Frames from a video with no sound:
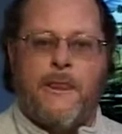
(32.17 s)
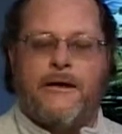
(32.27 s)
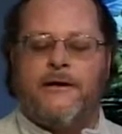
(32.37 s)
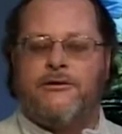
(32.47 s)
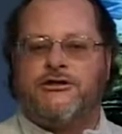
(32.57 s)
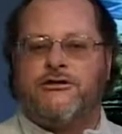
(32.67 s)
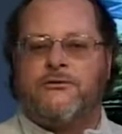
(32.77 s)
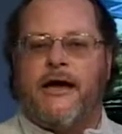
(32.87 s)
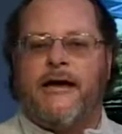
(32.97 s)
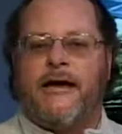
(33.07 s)
in the
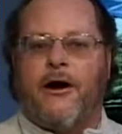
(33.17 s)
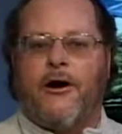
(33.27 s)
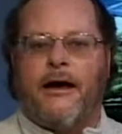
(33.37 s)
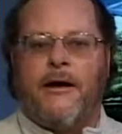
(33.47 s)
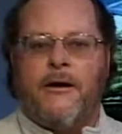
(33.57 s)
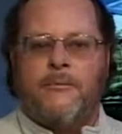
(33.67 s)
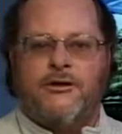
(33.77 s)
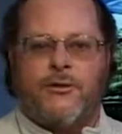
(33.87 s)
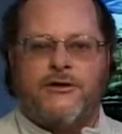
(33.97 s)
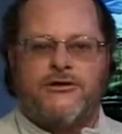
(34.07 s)
June Lake area.
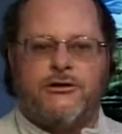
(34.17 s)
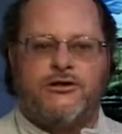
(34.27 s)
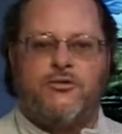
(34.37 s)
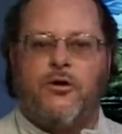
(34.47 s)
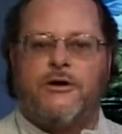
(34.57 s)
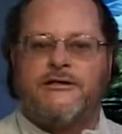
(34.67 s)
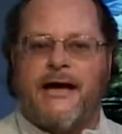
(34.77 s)
Between the search warrants